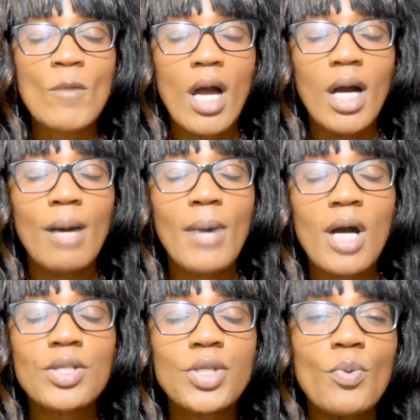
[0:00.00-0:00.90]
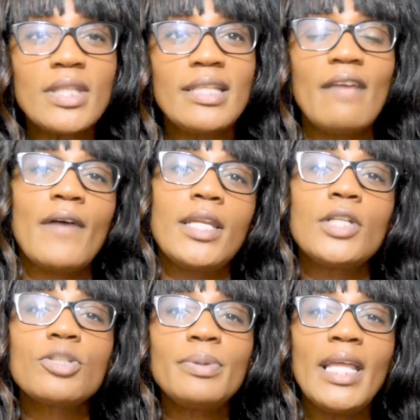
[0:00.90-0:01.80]
Also, within that
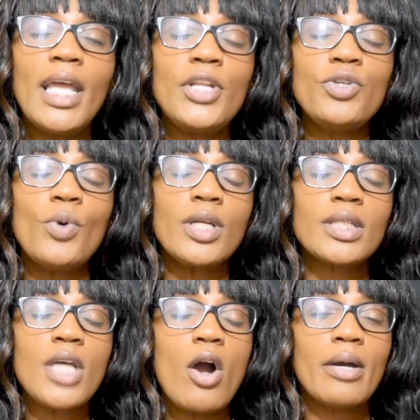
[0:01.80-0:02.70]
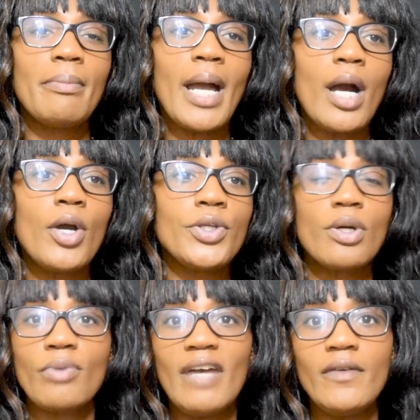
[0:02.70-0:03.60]
financial plan, you want to talk about
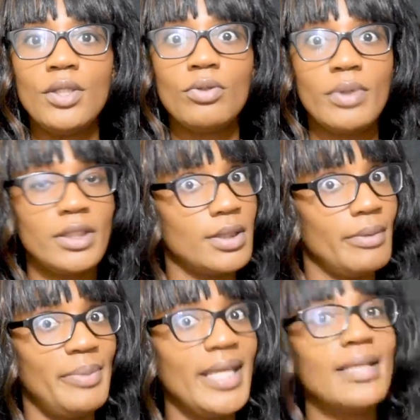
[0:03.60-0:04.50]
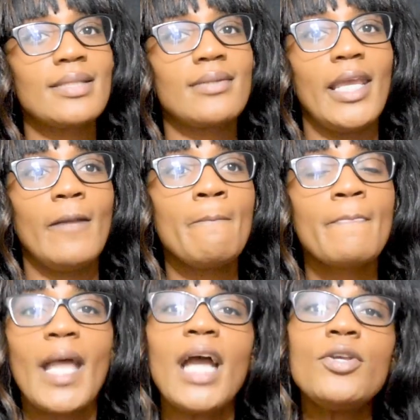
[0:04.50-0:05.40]
your revenue, which is the biggest thing.
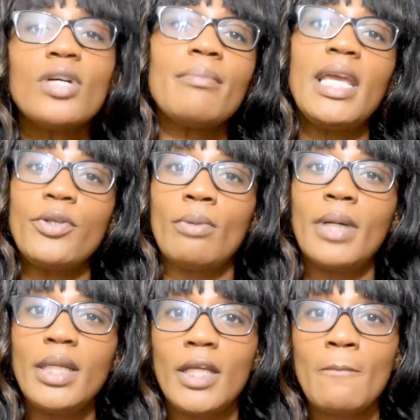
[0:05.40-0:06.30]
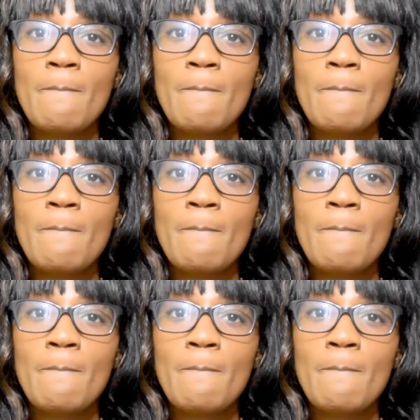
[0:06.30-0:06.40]
How are you going to make your money?